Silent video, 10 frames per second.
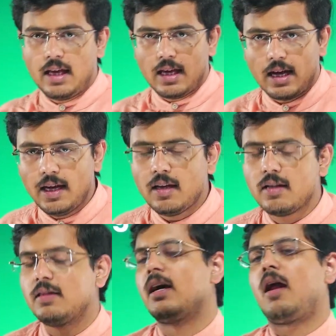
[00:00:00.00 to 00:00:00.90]
AI.
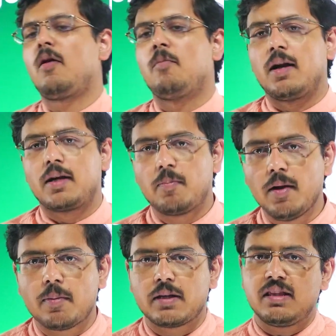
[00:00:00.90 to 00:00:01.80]
There are multiple,
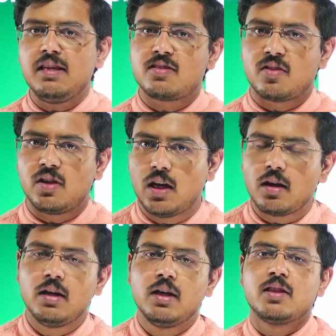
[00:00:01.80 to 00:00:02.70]
but these three are
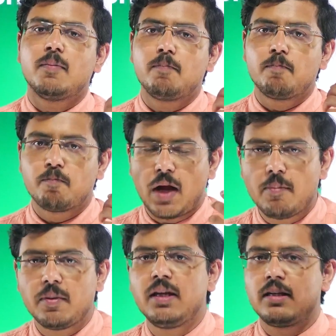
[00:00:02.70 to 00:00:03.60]
the
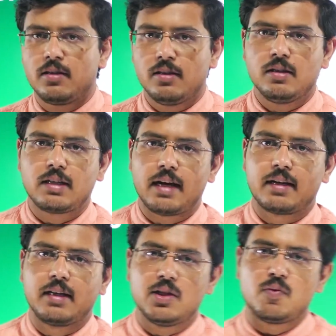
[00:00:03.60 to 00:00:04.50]
primary
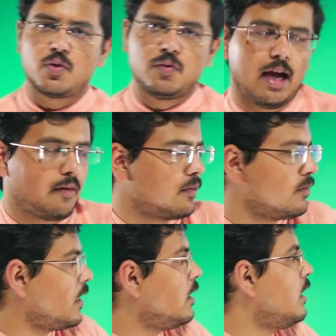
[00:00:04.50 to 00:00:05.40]
categories which we have,
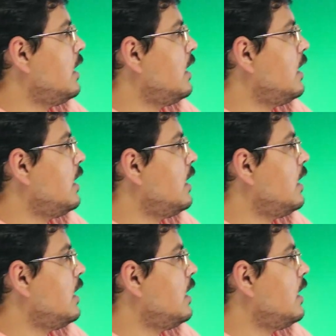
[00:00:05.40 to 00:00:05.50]
fine.